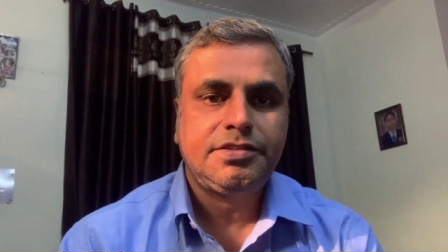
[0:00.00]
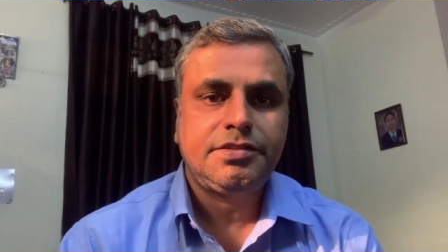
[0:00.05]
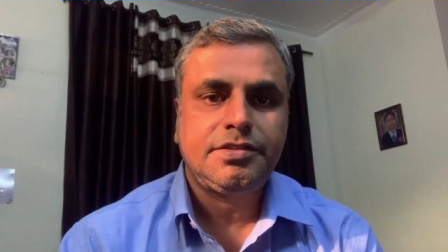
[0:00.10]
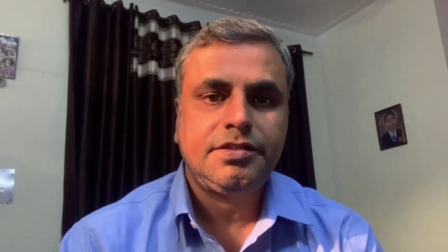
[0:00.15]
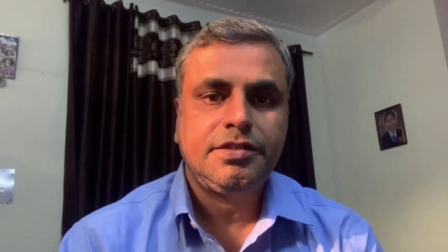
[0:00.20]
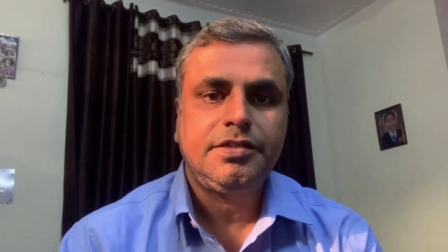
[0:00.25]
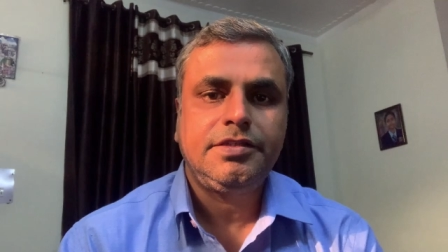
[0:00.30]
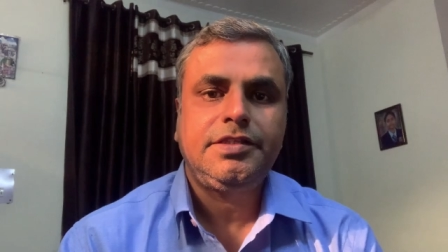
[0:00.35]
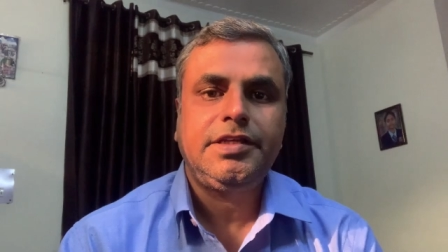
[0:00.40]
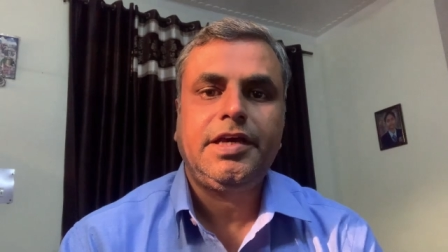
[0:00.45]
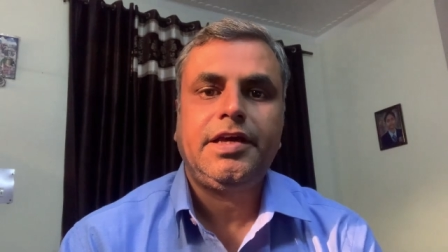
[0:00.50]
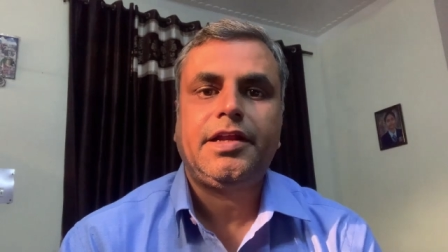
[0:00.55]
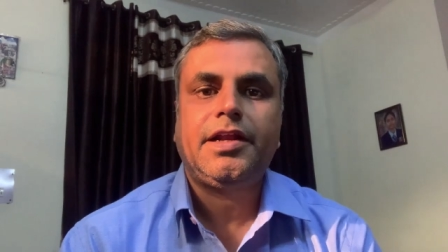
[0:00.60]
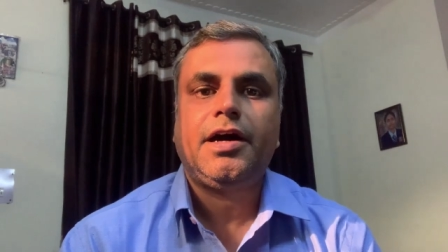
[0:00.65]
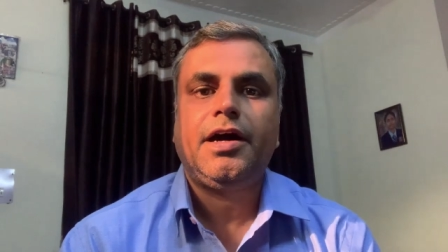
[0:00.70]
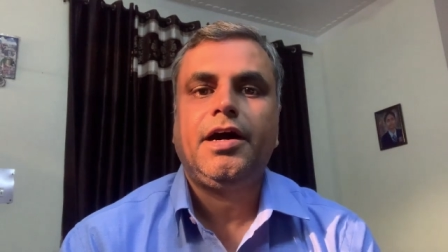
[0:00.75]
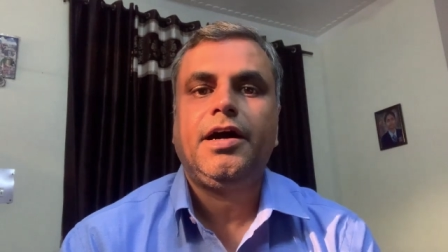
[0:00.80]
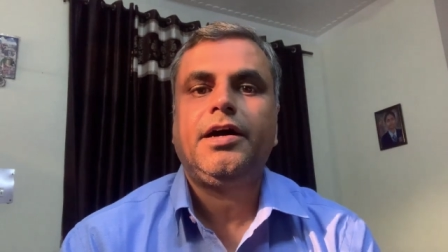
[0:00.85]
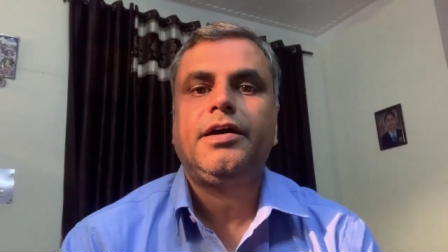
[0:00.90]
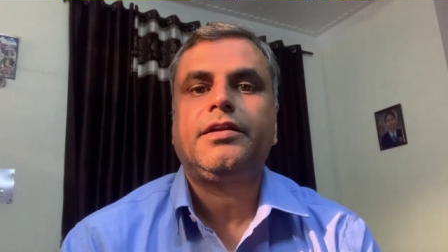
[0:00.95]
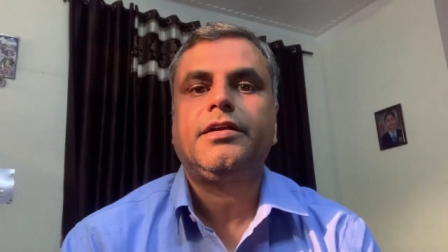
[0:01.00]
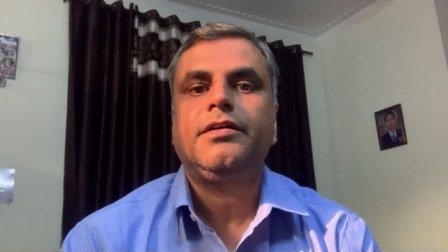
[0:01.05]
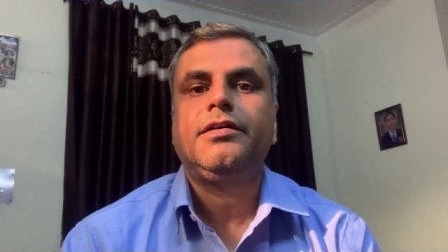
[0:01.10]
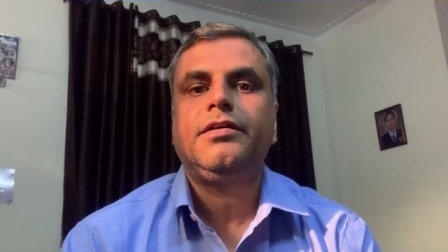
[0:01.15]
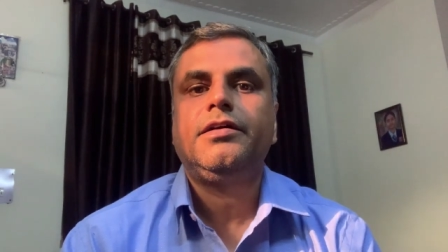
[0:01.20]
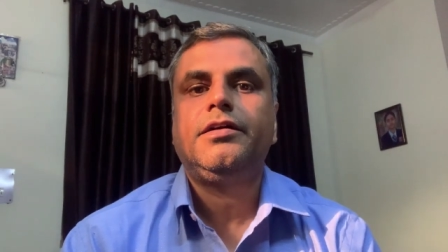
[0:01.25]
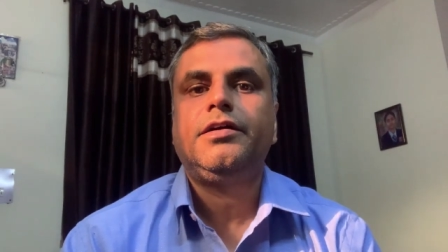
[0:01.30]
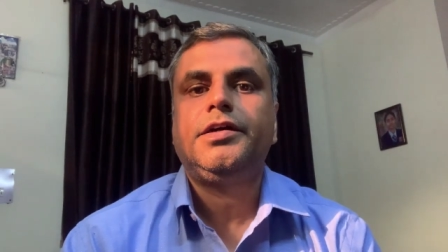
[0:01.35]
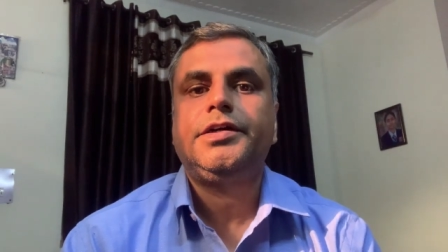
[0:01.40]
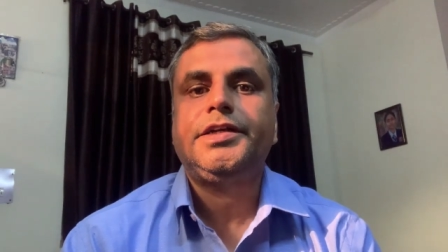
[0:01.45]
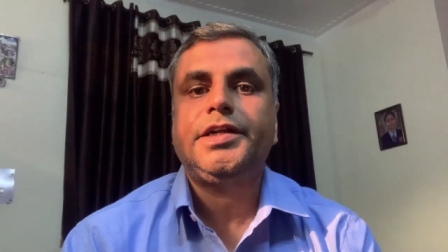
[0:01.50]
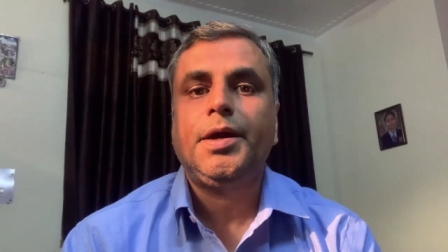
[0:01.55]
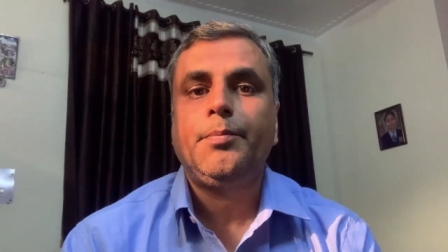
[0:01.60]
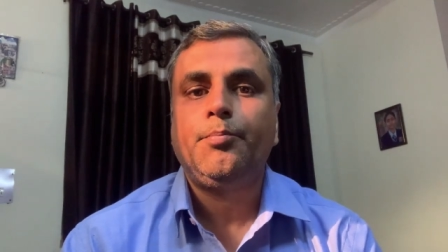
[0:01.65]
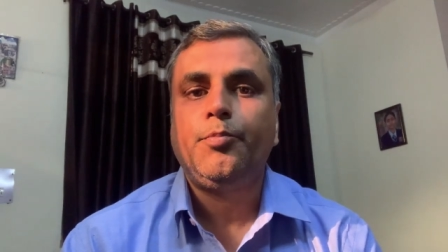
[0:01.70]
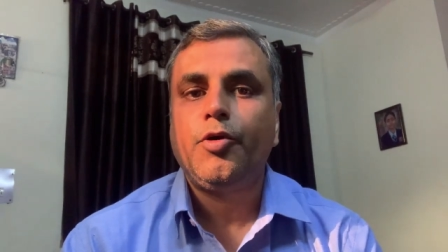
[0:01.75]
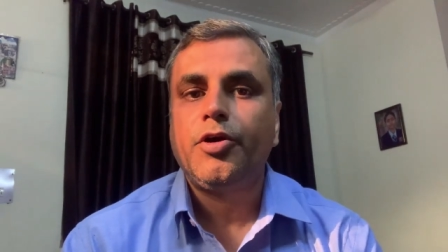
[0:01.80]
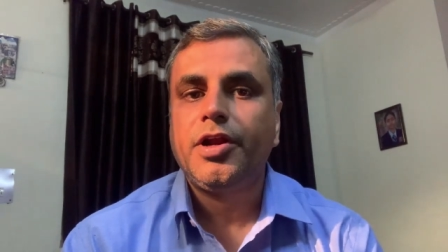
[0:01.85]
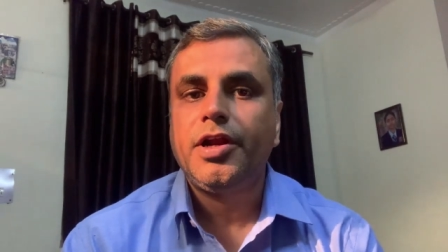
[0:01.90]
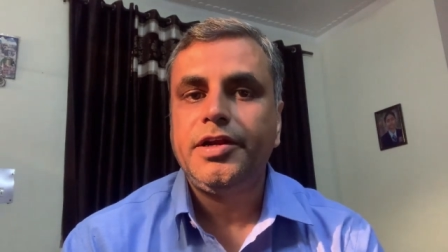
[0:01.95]
there are
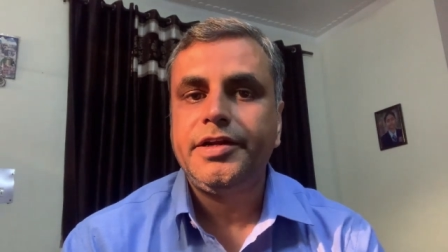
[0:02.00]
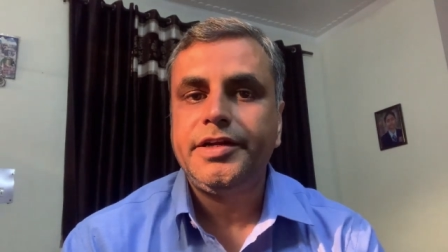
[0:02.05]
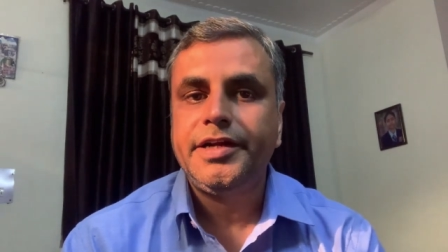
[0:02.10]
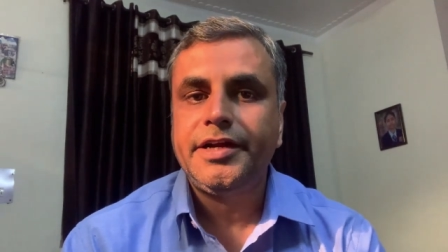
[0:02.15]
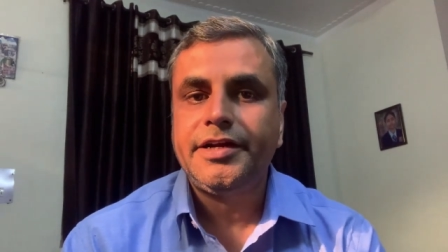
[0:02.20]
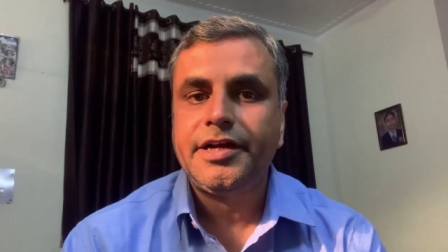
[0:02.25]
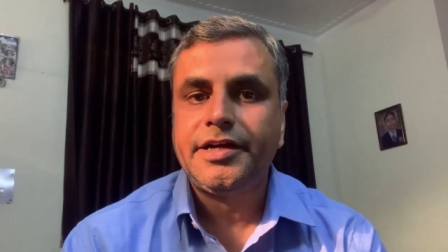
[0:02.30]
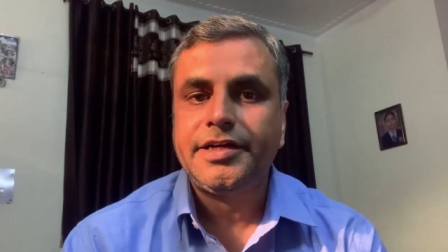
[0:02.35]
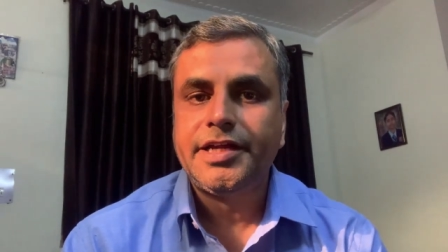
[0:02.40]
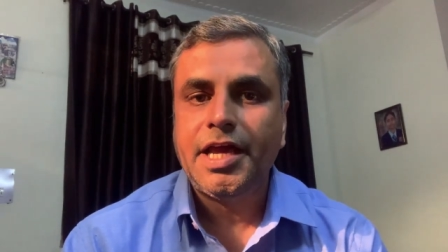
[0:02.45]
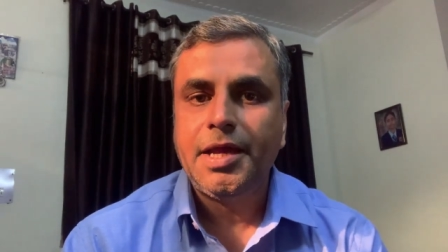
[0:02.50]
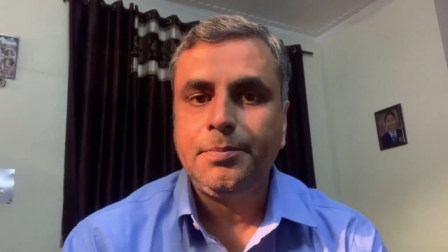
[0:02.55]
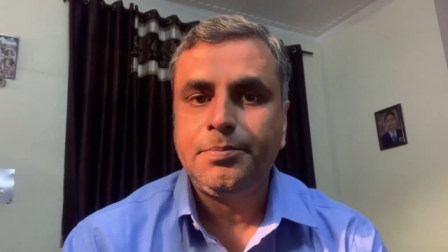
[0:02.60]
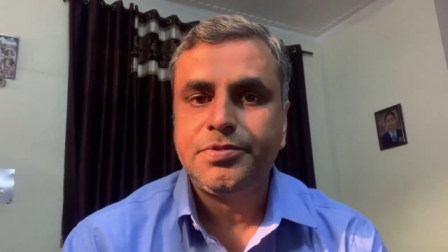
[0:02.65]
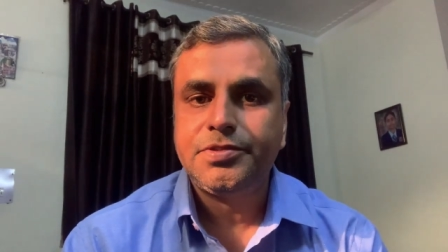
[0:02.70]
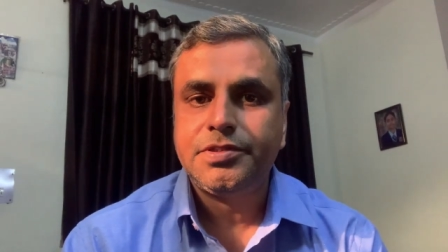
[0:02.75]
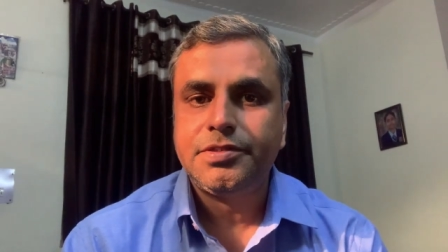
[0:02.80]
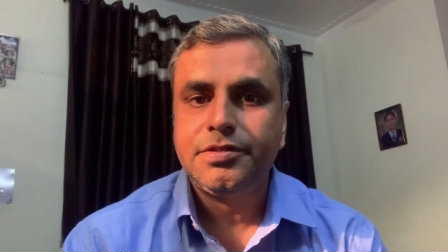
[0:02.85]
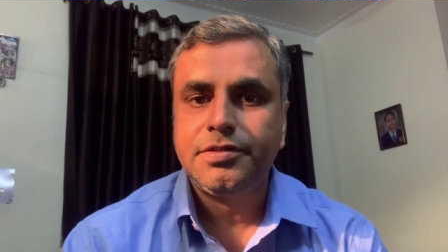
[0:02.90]
temporal data types.